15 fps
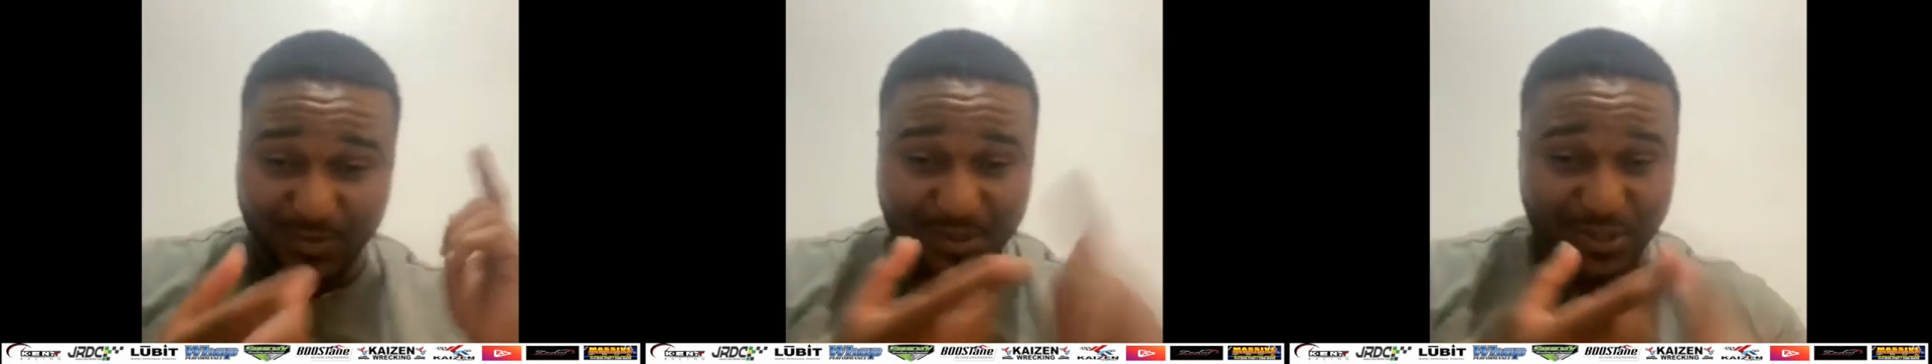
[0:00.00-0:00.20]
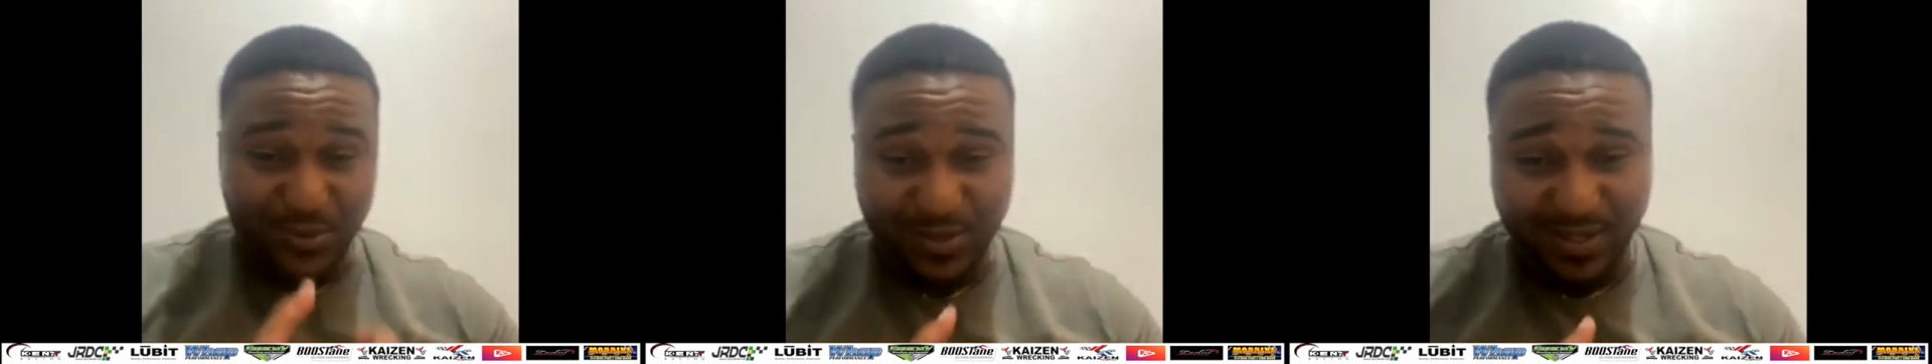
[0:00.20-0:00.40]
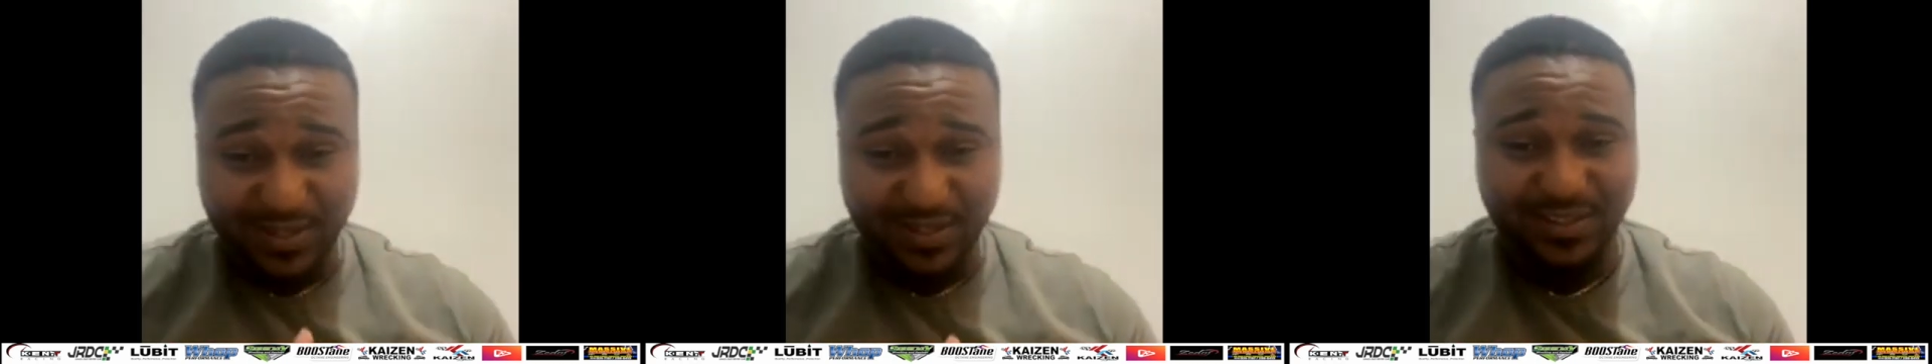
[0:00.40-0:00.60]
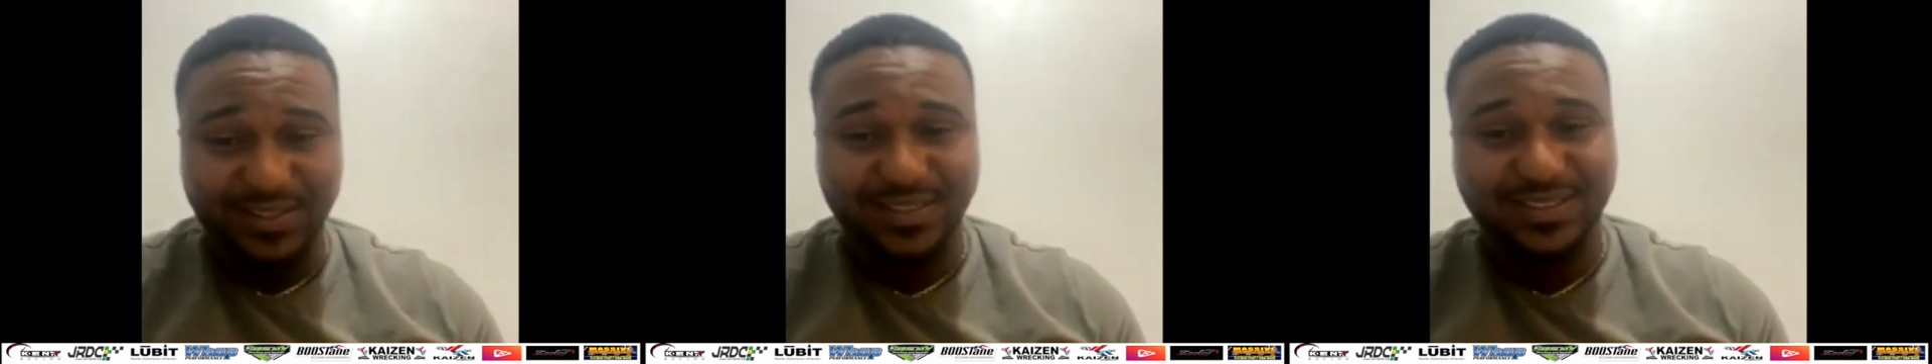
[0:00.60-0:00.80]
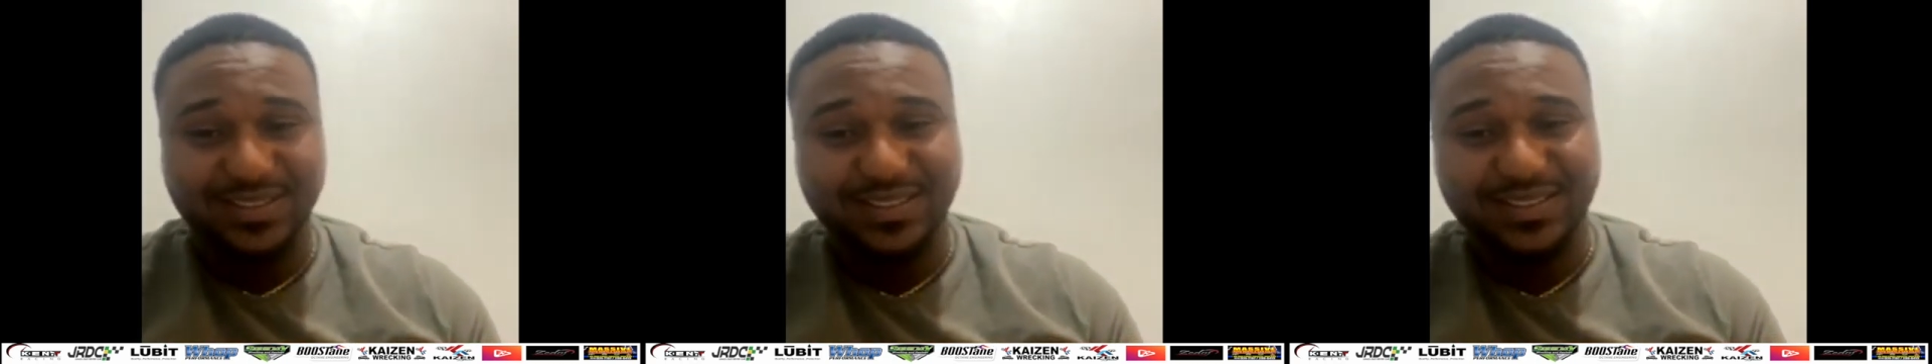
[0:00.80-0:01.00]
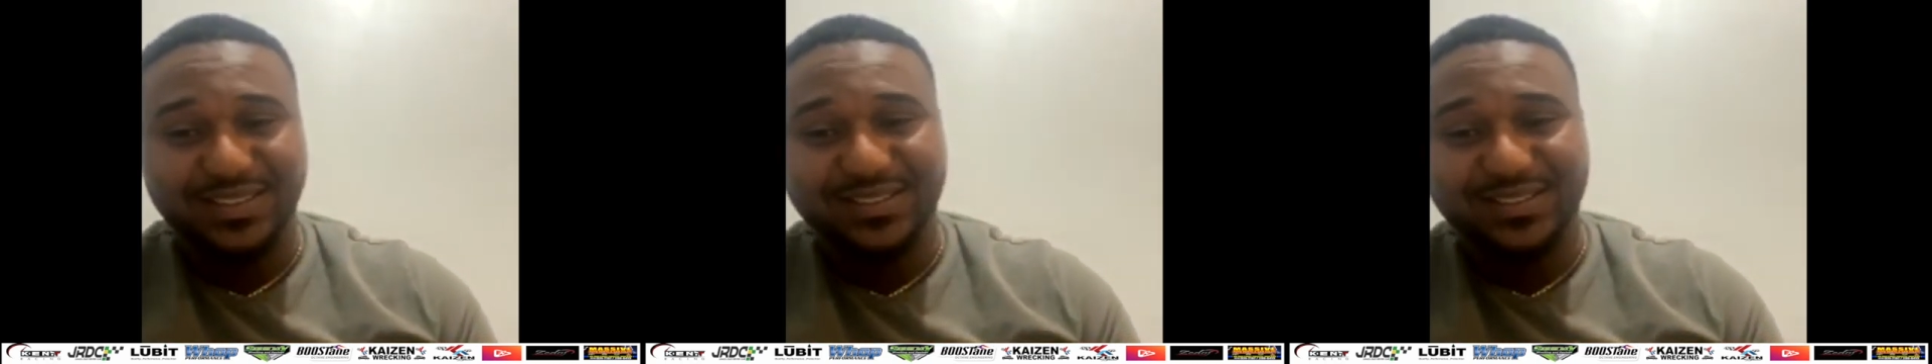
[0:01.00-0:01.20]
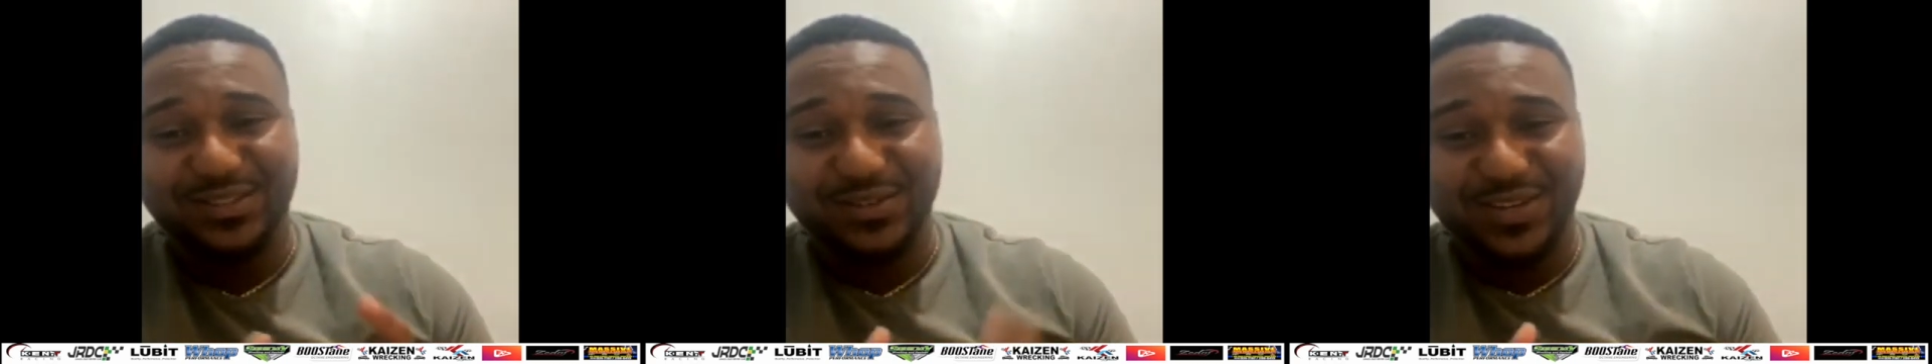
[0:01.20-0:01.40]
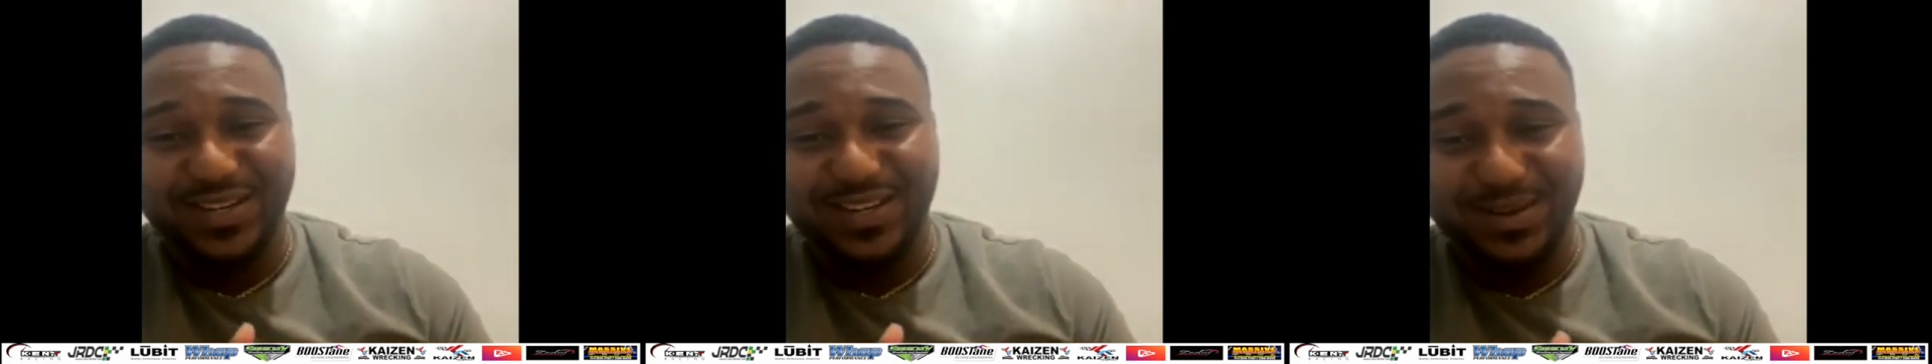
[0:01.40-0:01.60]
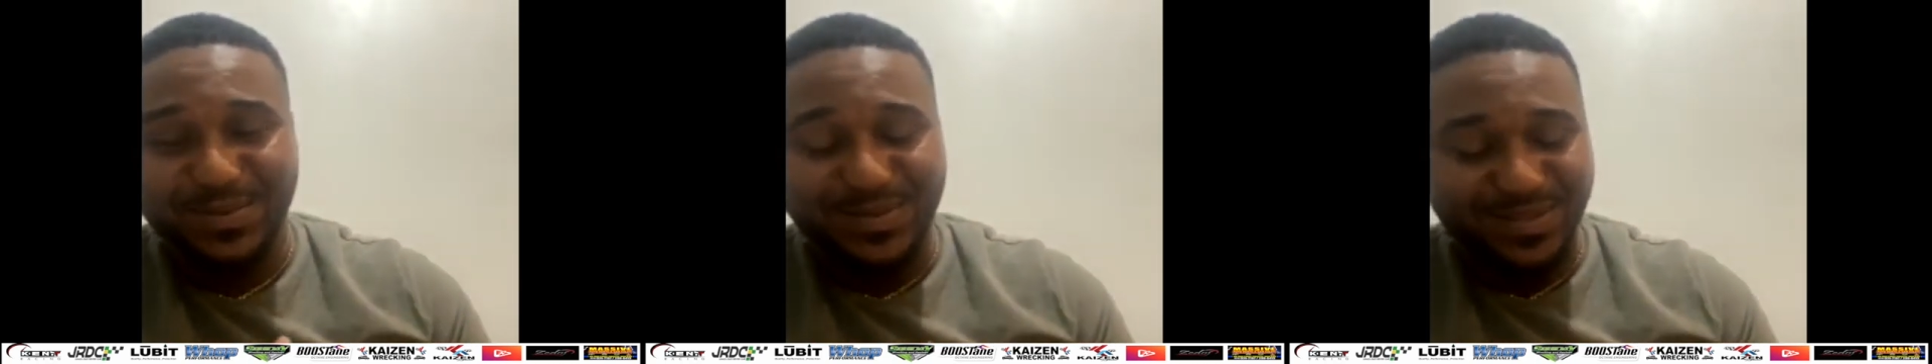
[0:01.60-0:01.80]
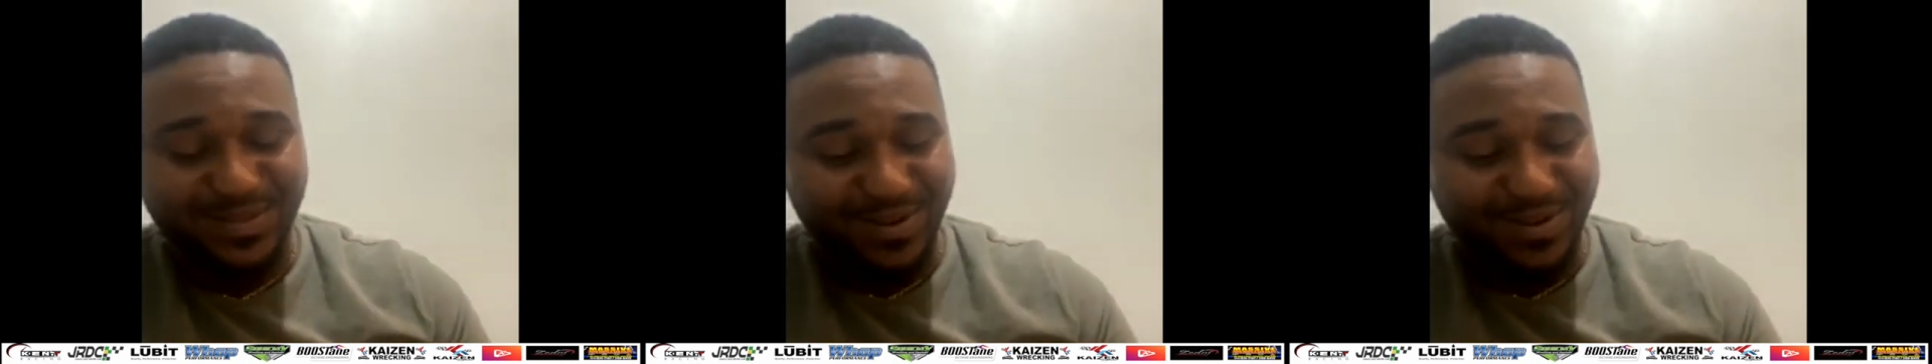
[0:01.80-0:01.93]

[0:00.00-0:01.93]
Jody Gibson.